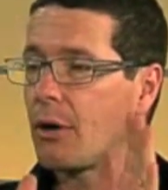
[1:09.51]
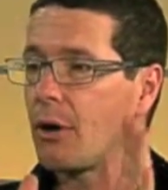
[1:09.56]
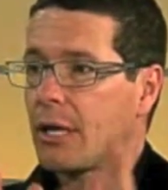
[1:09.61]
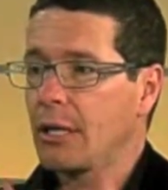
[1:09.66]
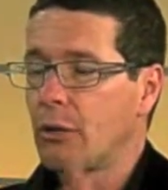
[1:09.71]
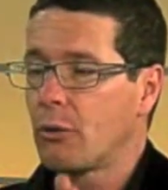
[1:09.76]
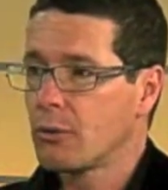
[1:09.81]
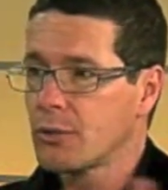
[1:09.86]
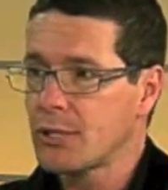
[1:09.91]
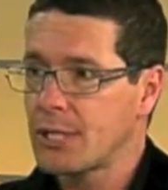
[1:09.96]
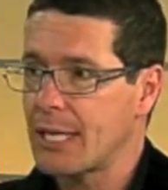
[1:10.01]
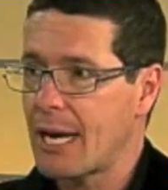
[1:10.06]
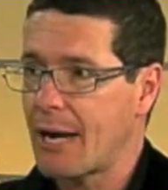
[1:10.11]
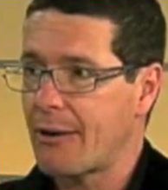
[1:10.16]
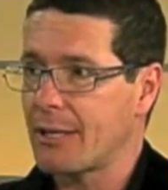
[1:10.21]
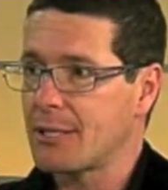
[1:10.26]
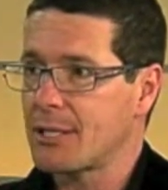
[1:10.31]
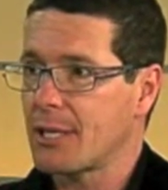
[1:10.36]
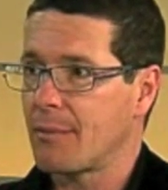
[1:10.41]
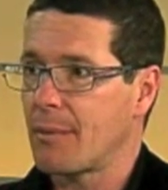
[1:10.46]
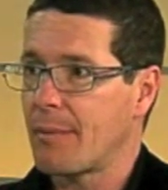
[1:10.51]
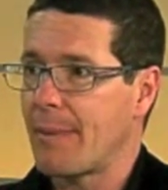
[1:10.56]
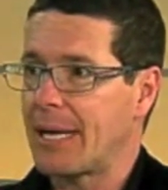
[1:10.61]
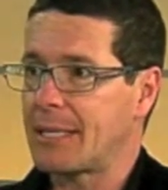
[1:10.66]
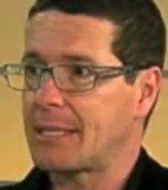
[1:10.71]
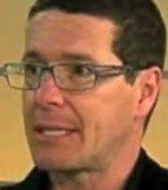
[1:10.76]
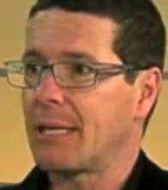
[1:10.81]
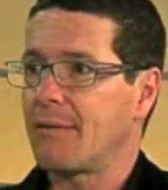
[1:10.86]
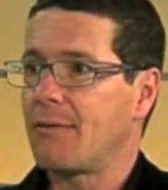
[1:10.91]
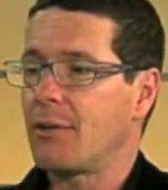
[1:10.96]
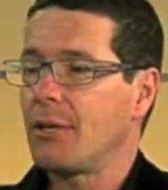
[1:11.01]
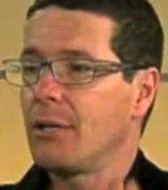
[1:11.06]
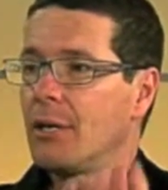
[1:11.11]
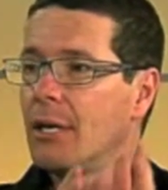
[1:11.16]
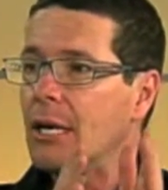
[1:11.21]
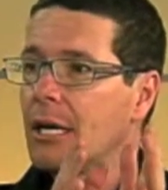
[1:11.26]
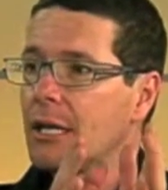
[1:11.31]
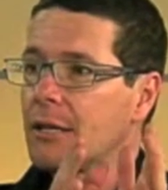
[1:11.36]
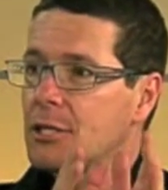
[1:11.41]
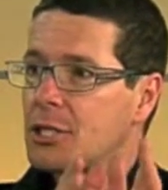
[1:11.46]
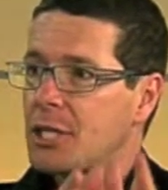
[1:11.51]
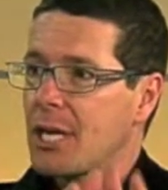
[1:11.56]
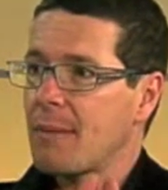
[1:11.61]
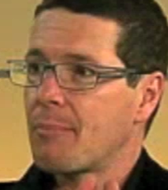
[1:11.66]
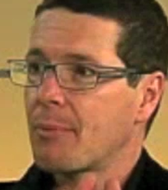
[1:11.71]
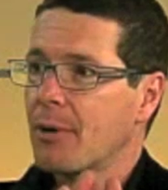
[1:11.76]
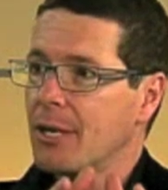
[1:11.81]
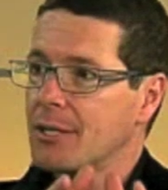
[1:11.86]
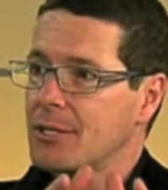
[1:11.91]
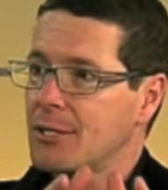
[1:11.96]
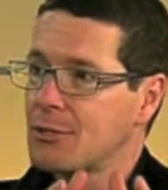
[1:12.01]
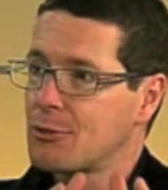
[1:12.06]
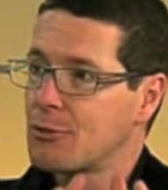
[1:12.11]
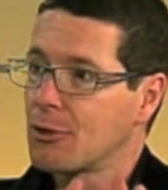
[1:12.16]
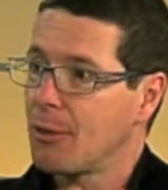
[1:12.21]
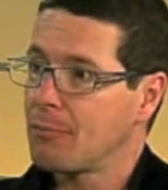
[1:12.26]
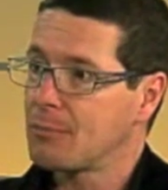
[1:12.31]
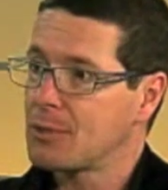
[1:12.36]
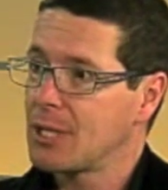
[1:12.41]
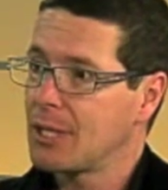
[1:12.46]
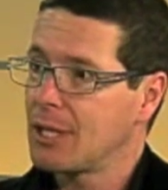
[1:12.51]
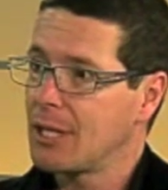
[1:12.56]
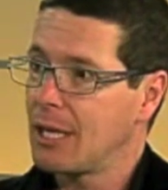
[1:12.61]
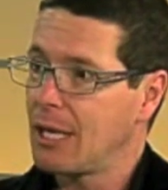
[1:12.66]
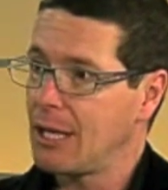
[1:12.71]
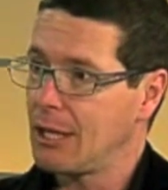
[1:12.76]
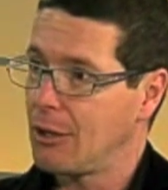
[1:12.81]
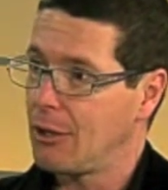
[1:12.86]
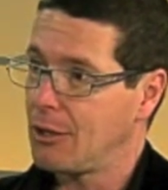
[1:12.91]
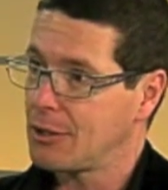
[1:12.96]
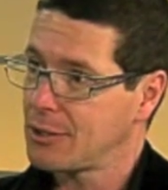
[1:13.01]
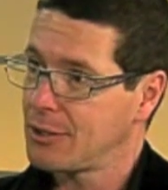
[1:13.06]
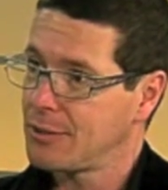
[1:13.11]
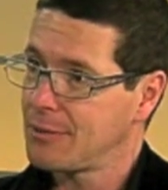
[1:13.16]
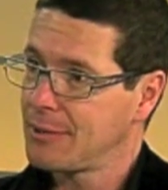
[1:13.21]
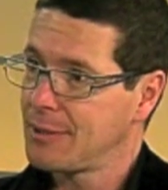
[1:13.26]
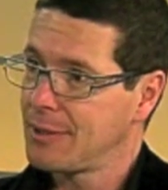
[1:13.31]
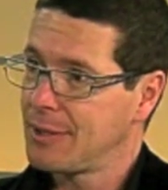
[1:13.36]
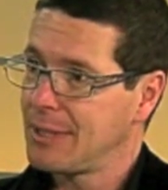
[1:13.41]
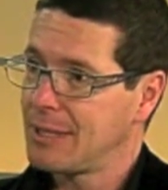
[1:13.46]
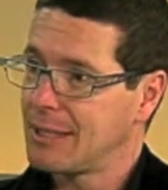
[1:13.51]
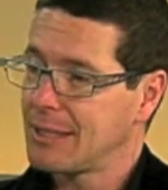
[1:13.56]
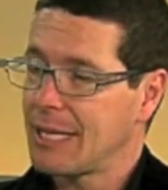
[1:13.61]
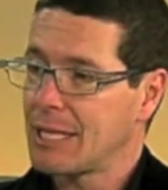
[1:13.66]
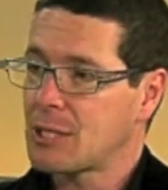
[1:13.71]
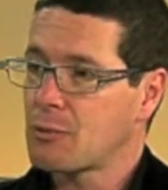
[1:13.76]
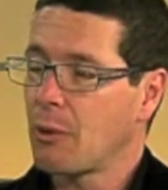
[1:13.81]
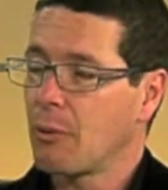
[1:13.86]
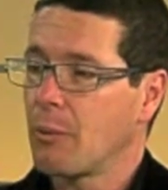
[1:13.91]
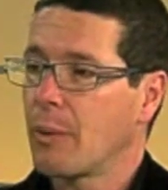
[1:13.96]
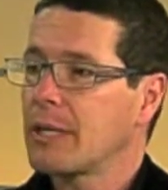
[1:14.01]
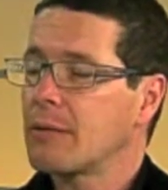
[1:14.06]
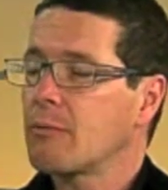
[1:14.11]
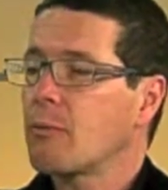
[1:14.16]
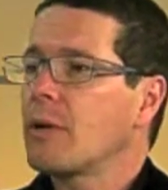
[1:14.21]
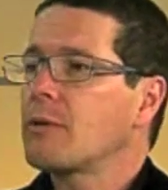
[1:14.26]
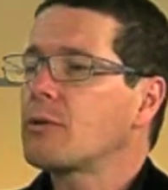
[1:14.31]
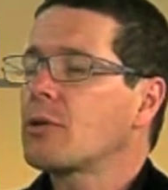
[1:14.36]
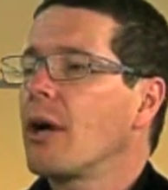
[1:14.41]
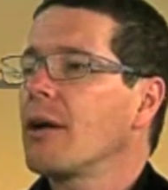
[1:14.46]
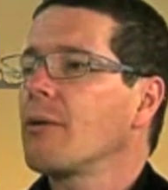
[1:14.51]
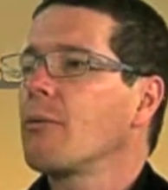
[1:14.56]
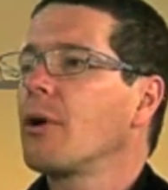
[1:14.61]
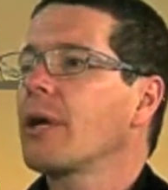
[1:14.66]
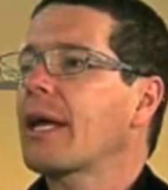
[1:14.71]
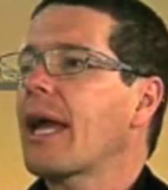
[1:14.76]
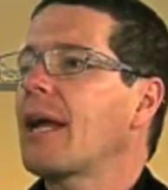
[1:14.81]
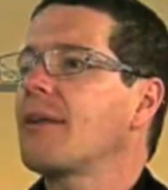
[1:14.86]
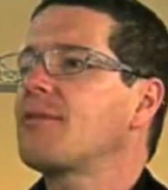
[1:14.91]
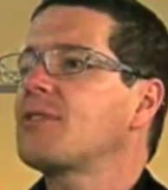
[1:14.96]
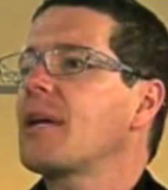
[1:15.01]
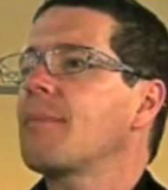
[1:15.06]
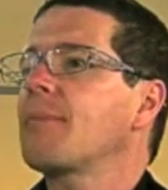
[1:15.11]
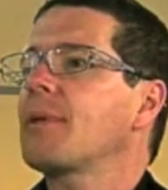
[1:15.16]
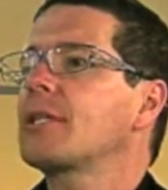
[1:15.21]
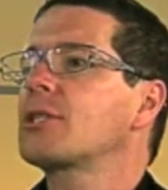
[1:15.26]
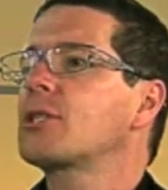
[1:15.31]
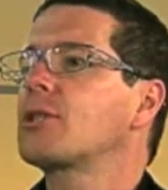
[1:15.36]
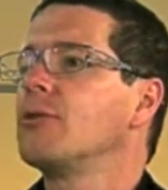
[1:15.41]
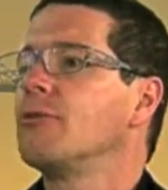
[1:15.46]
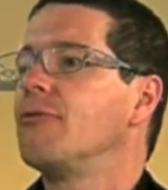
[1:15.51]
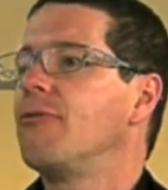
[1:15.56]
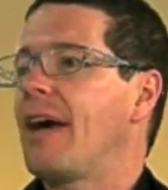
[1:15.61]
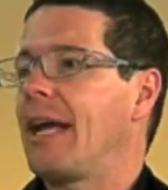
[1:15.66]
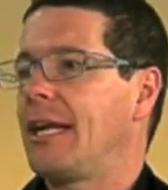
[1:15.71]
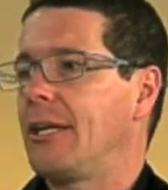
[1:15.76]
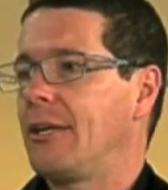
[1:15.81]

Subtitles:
In all scenarios that I'm about to give you, the share price has dropped a lot. Yeah. That's what we're trying to work out if something's good value.